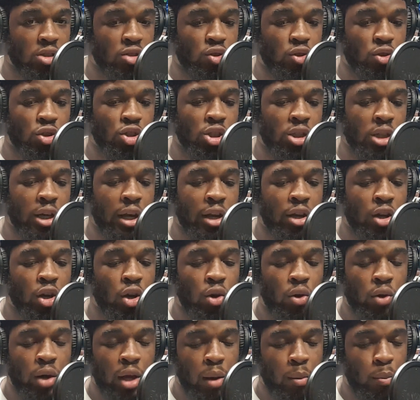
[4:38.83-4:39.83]
So she didn't
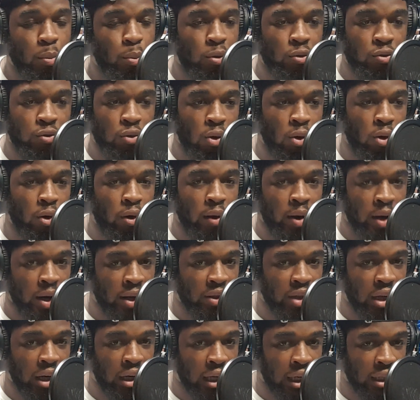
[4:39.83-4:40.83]
know him before or
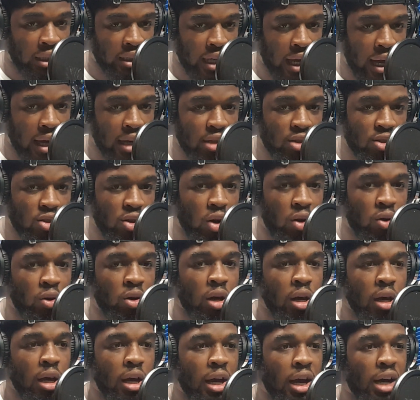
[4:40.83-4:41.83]
anything like that. So
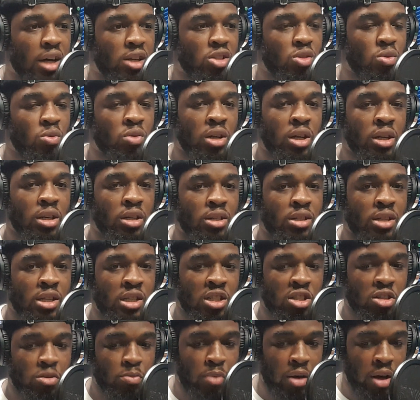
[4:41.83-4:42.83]
I just want to
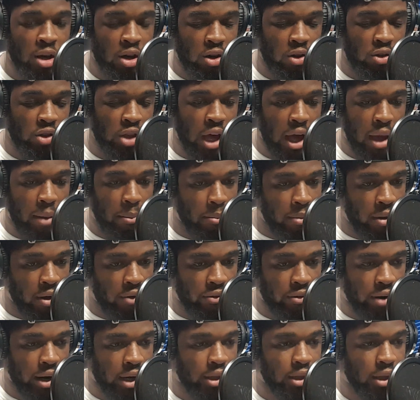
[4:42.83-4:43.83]
dispel that
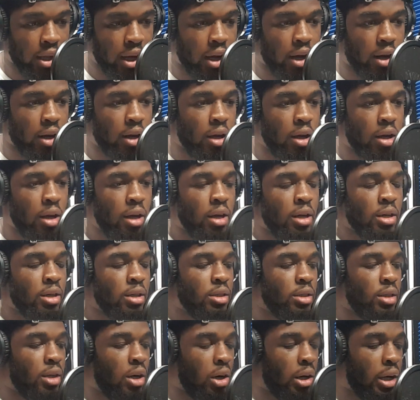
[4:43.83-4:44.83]
myth right there.
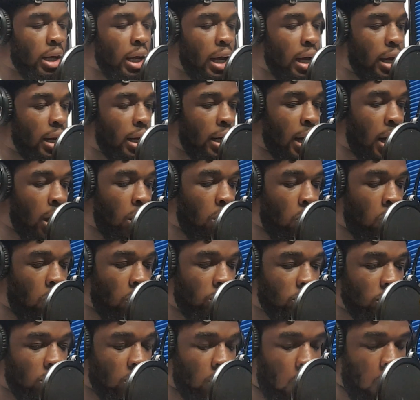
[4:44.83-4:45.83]
Okay, now
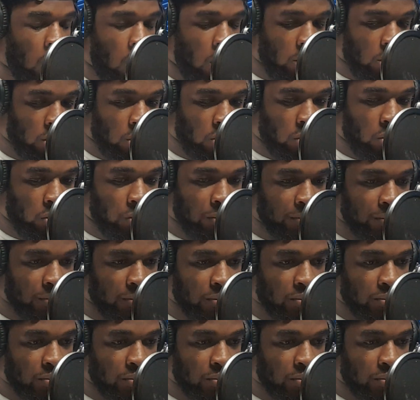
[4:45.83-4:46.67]
on to the article.